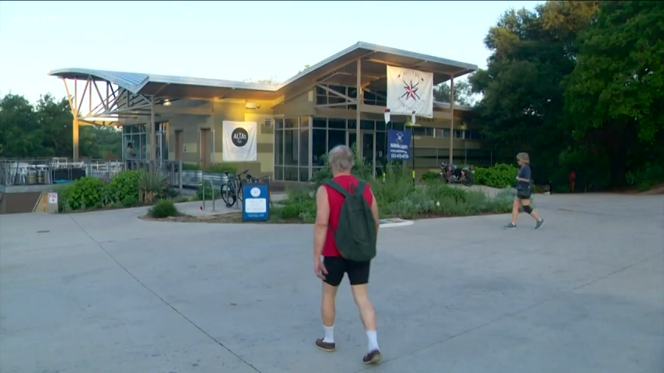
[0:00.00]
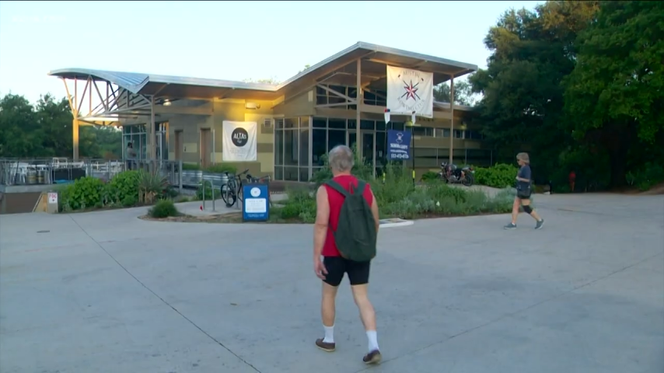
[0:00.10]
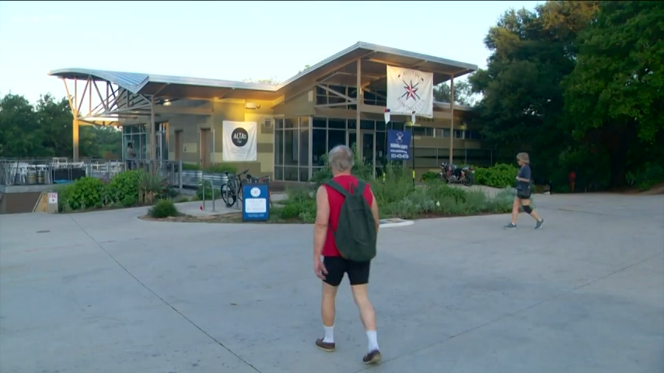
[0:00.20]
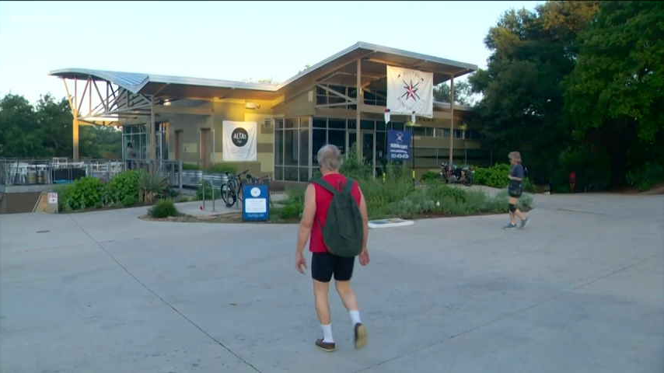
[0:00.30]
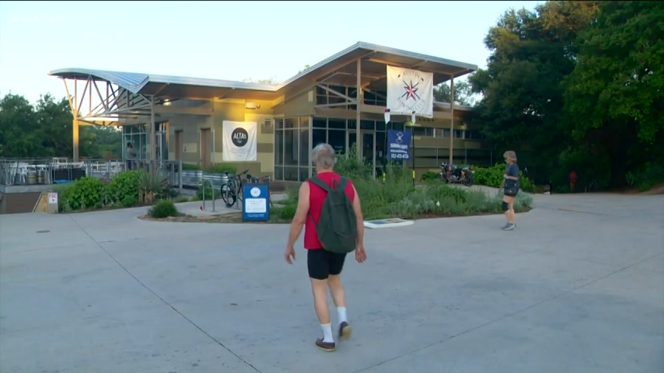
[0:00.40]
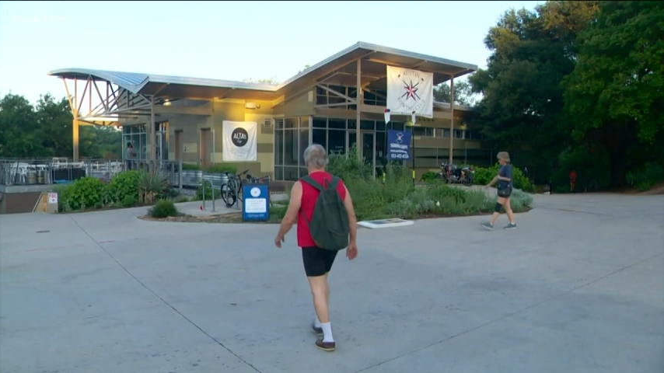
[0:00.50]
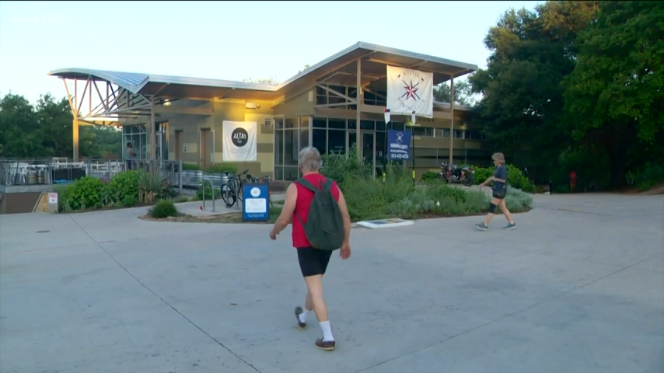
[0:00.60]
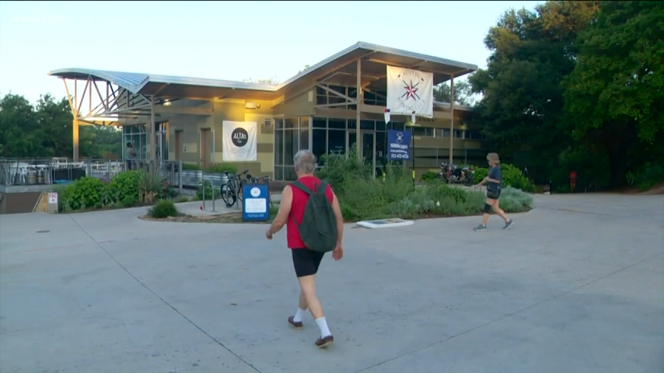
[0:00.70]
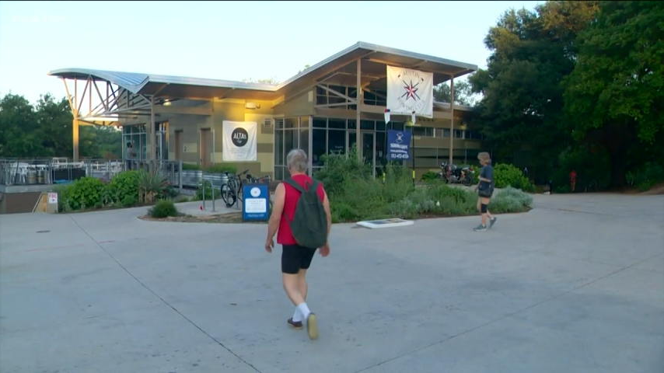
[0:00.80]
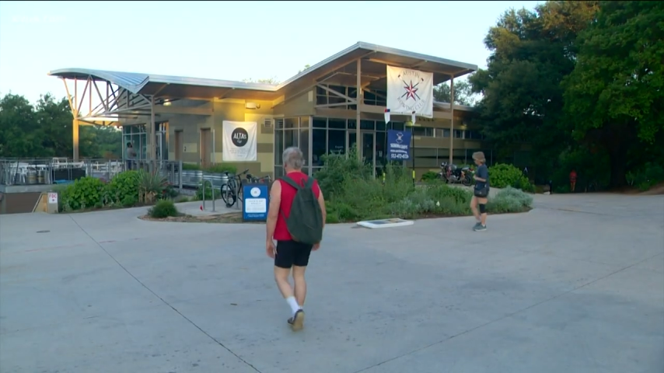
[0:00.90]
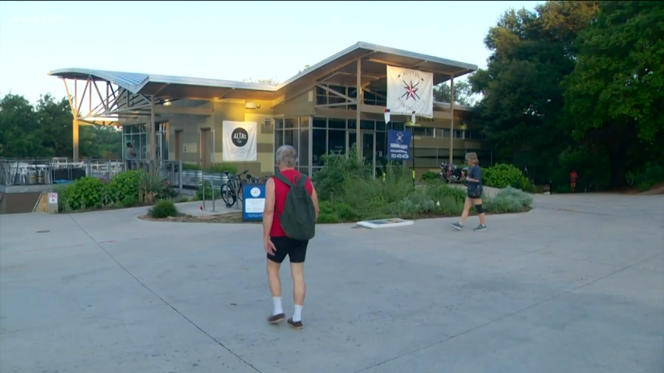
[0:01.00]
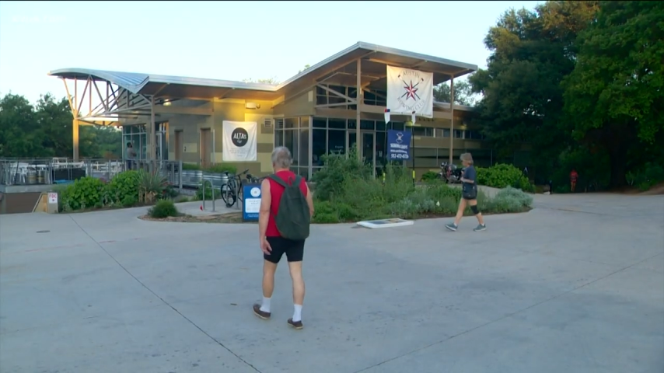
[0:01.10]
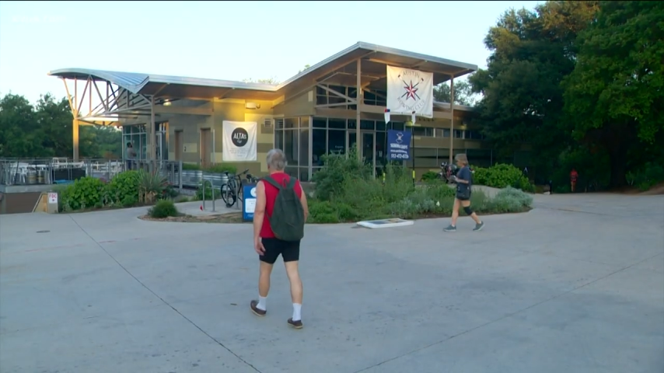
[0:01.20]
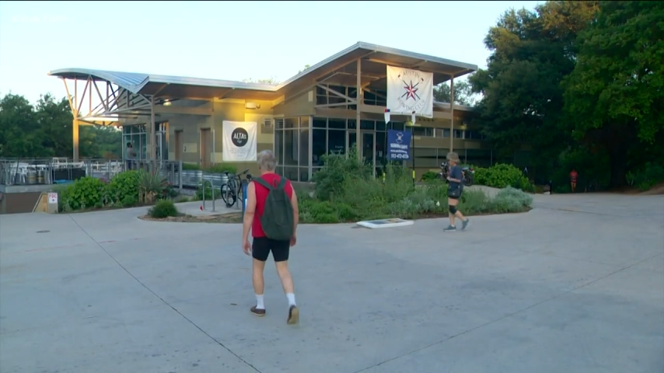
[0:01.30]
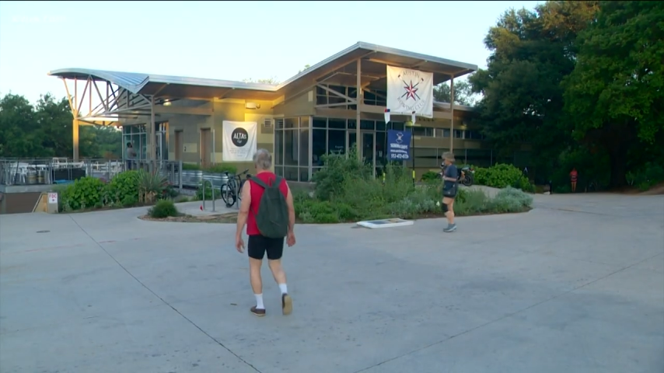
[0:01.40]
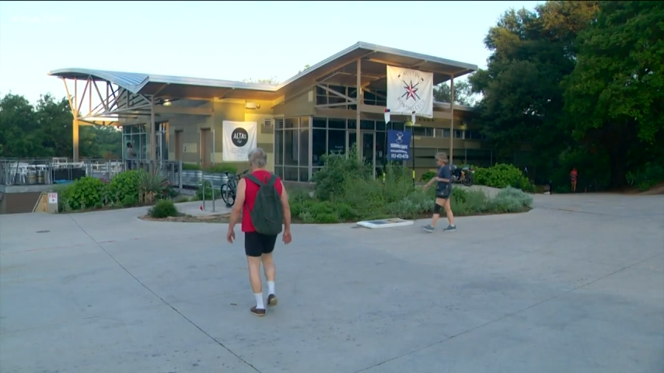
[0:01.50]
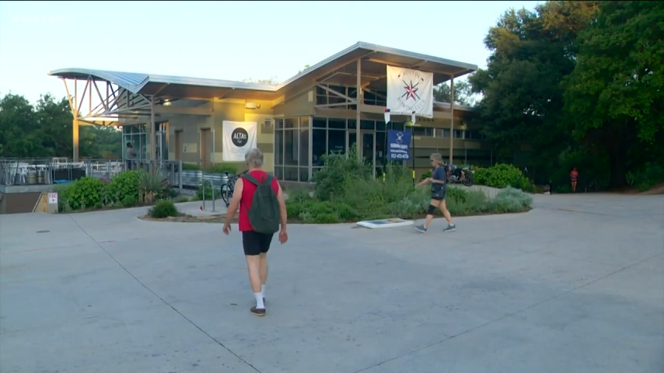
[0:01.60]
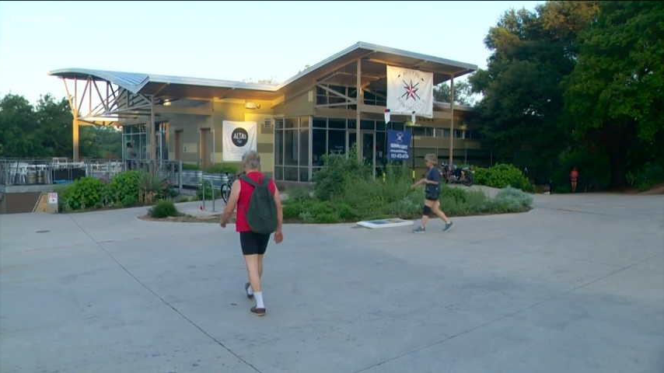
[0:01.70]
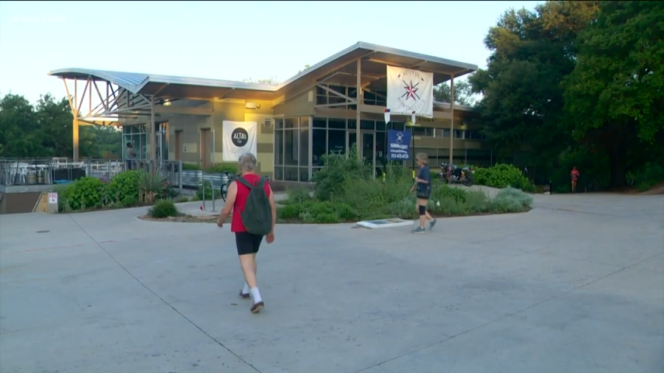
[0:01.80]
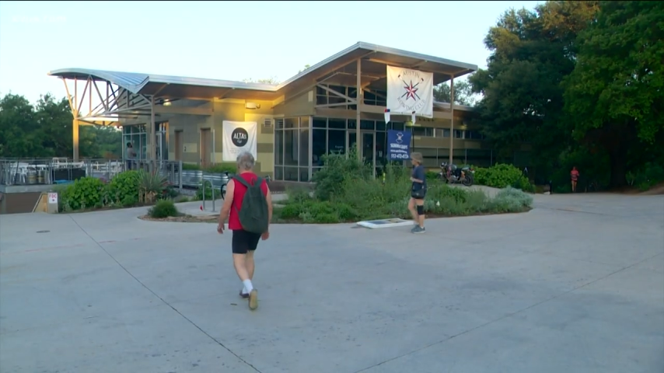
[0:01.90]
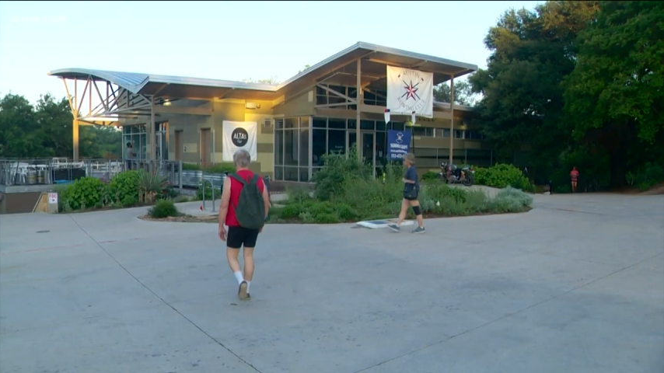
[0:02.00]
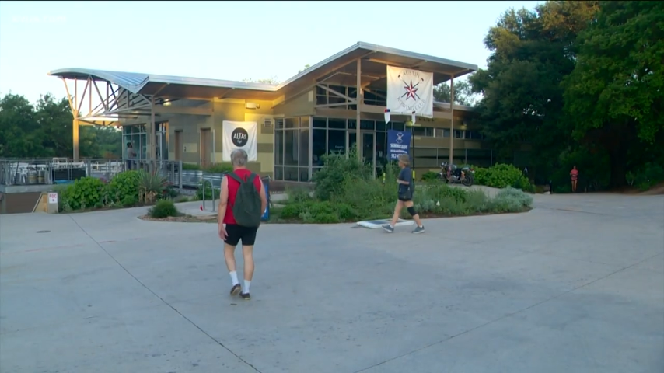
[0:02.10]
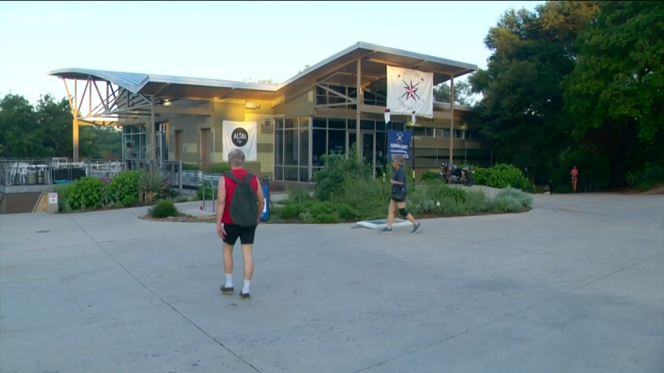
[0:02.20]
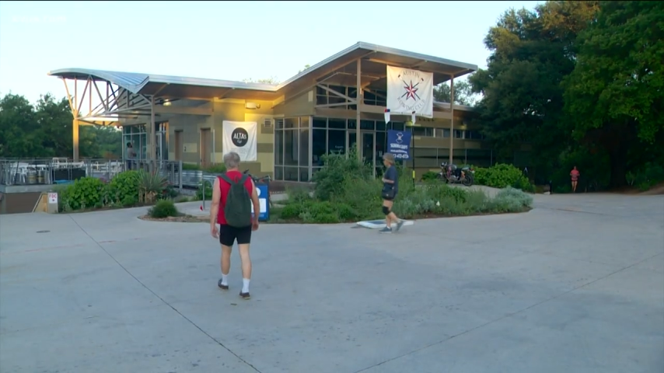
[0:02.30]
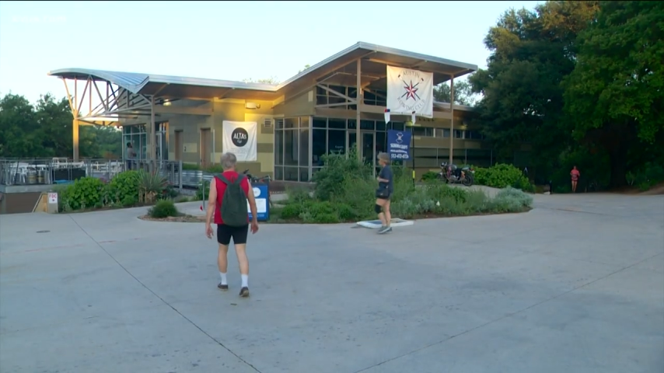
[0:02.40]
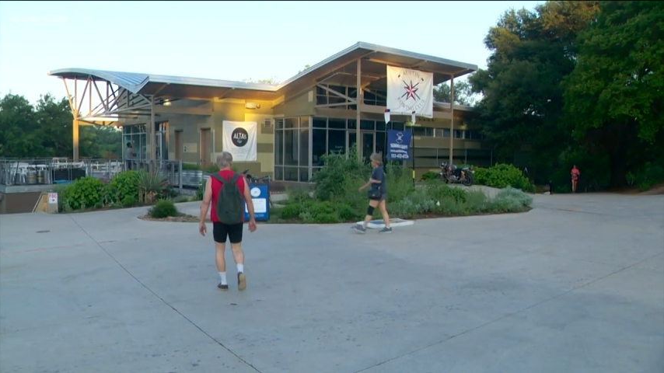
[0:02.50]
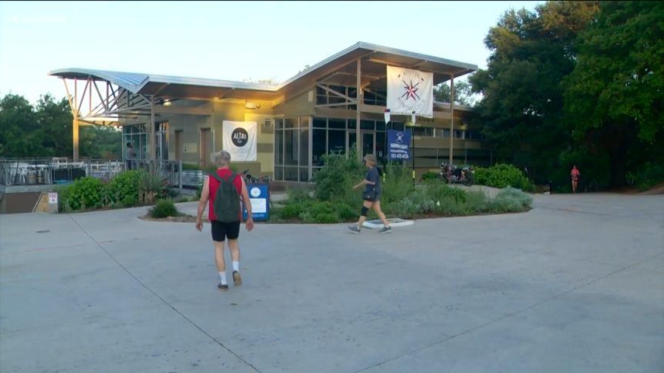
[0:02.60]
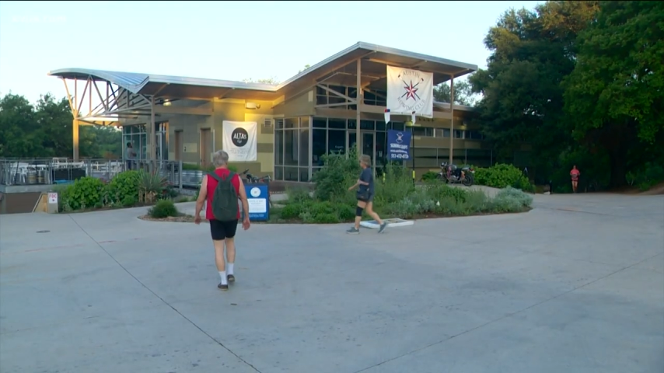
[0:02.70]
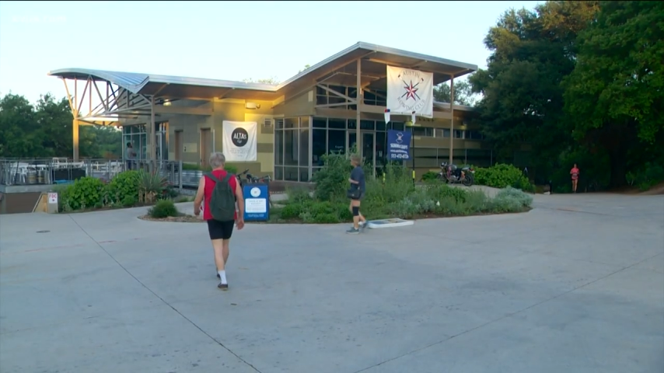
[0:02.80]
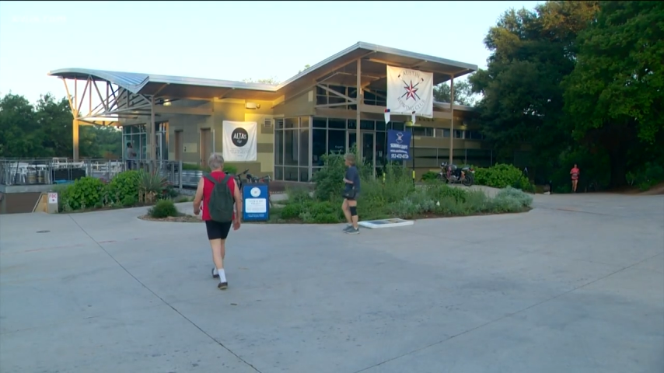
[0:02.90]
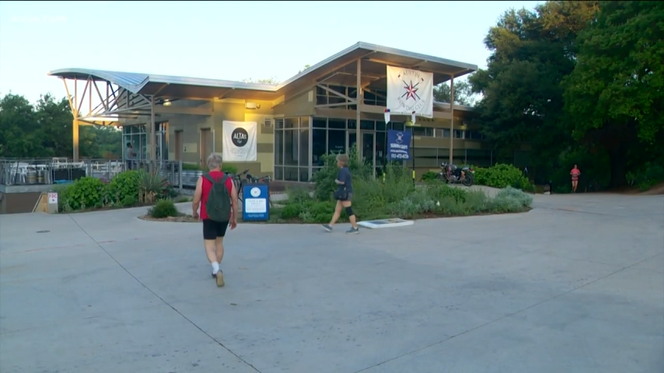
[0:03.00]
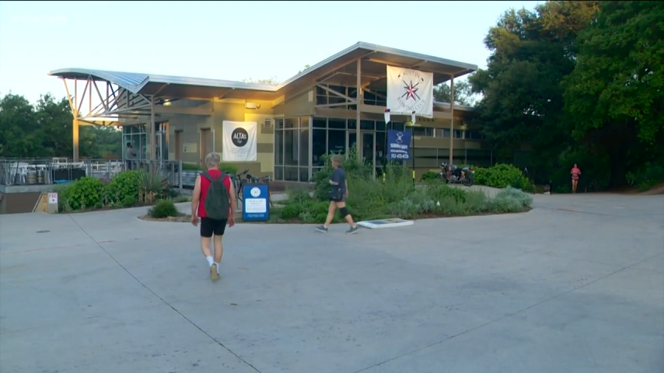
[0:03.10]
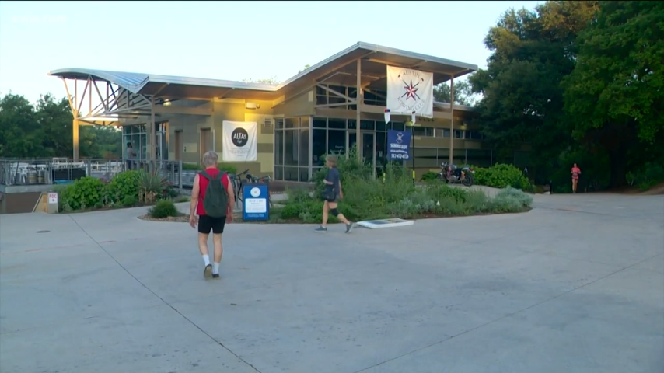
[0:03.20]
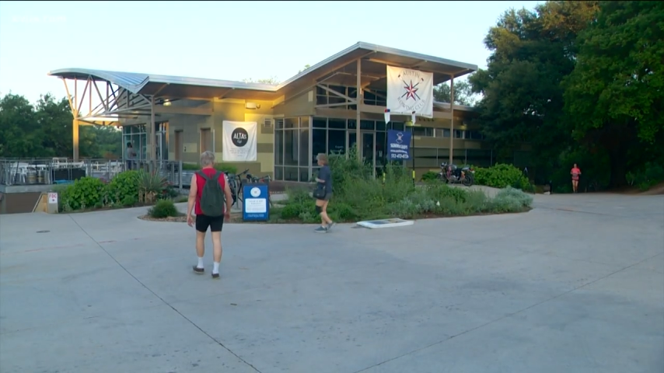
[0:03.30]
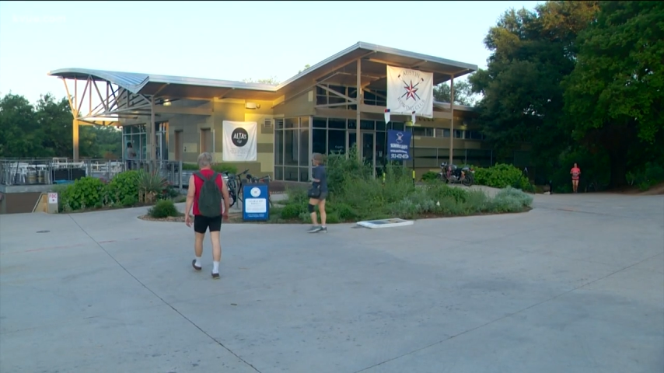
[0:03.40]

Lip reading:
Nobody's mouth can be seen.